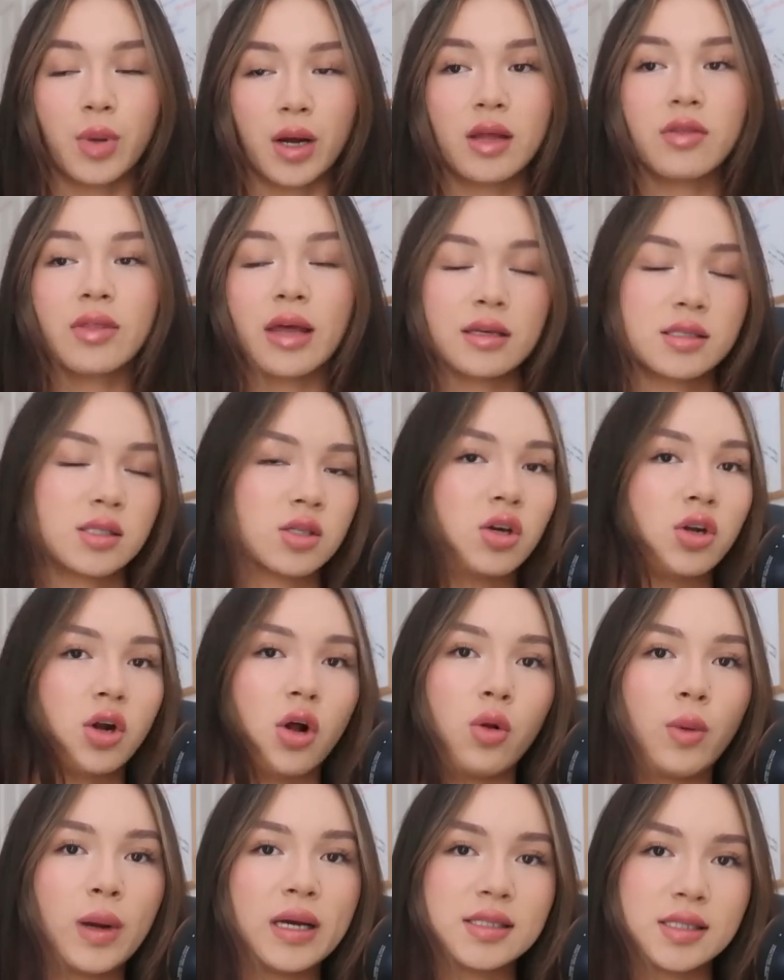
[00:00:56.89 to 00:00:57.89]
But that's not
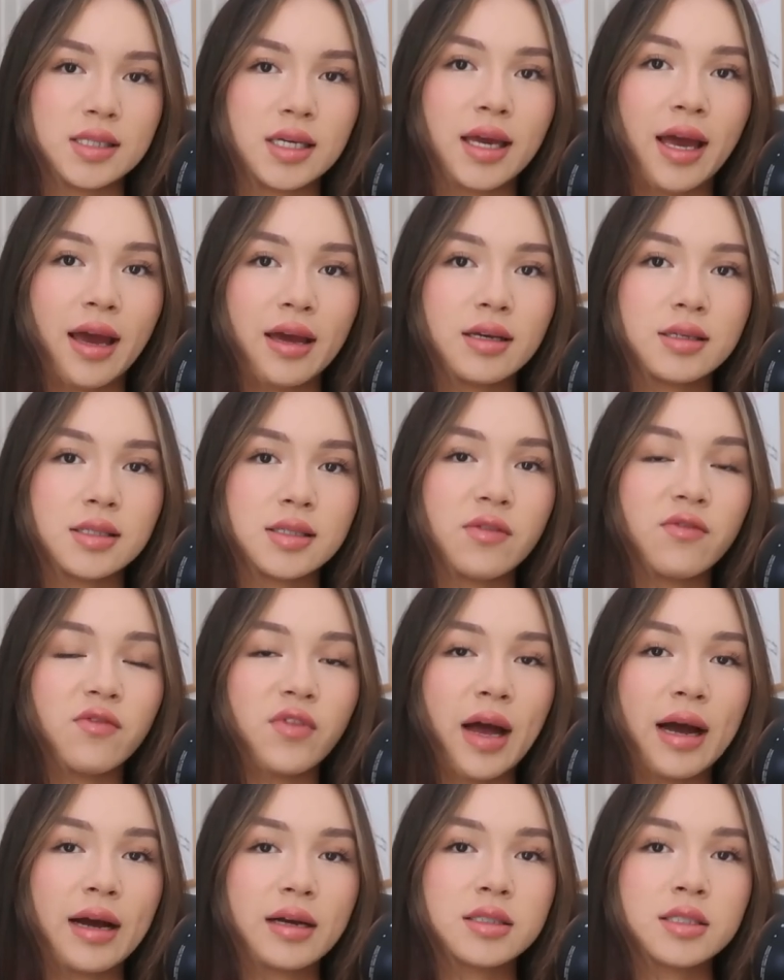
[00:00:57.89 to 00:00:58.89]
always the case. In
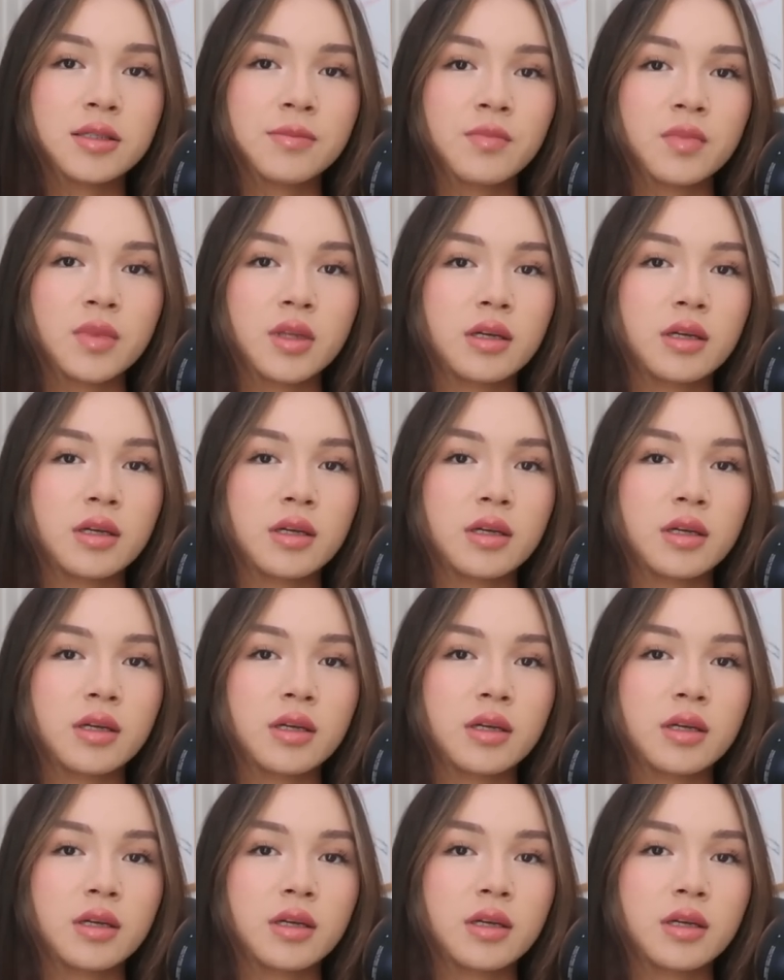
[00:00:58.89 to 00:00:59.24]
fact,